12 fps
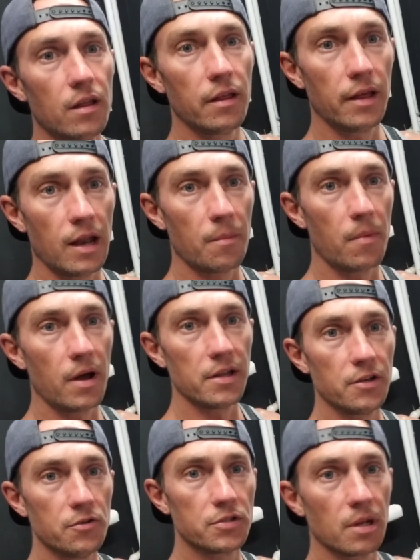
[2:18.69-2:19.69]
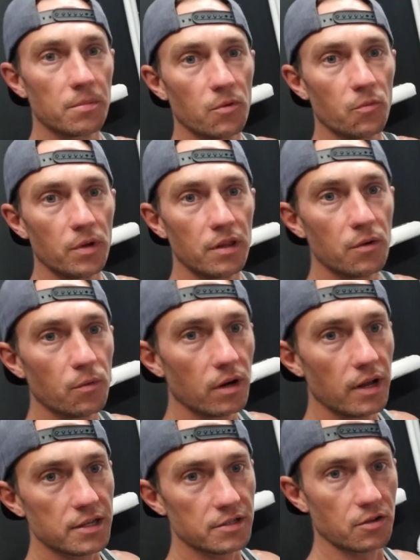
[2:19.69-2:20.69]
And I might do something with it where it
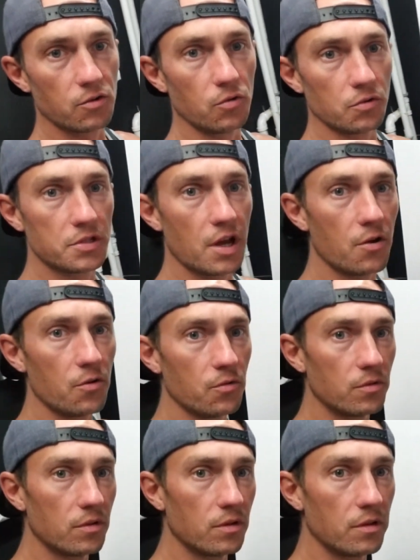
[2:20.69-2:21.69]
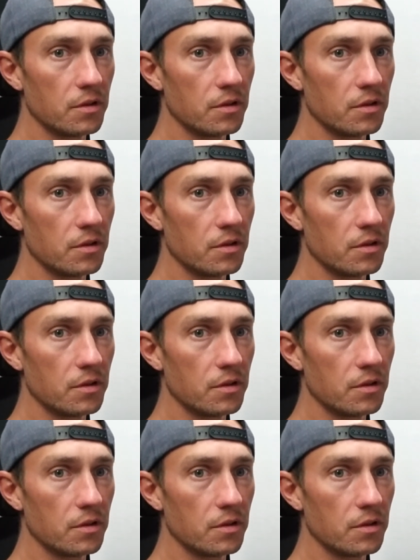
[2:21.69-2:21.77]
has a cool tone